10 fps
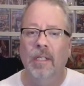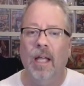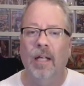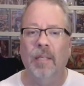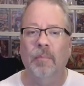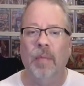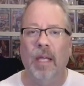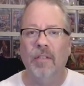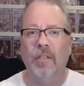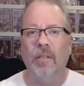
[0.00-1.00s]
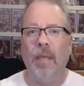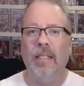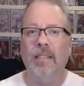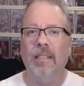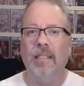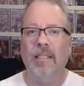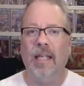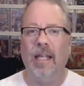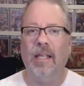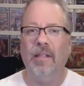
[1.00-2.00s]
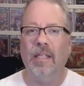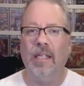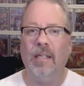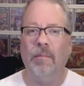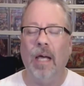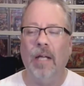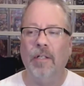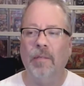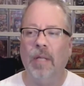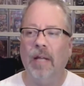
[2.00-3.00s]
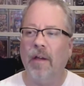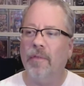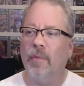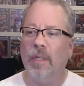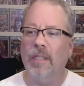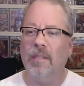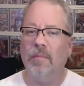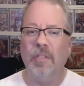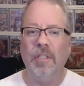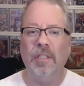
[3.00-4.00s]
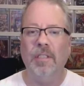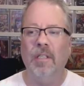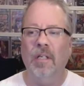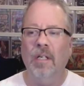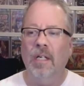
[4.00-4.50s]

I'll get back to the magazines and the modern, but I've got 3 submissions.